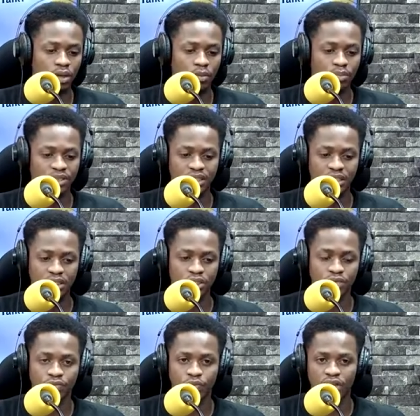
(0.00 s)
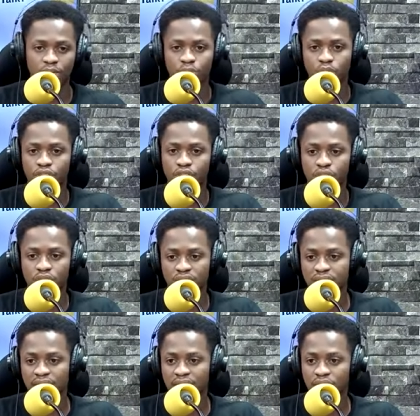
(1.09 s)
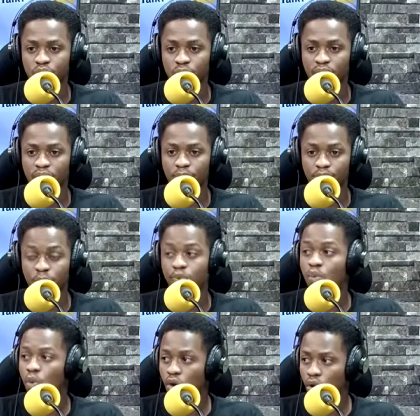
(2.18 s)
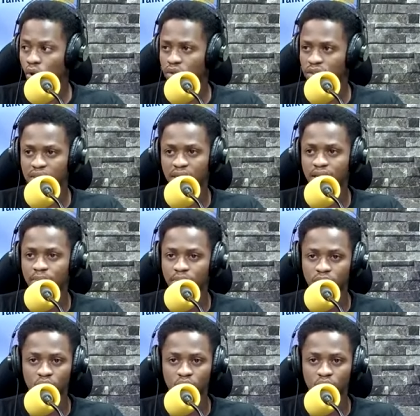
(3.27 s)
basically, if we can position the tiles where people walk all the time,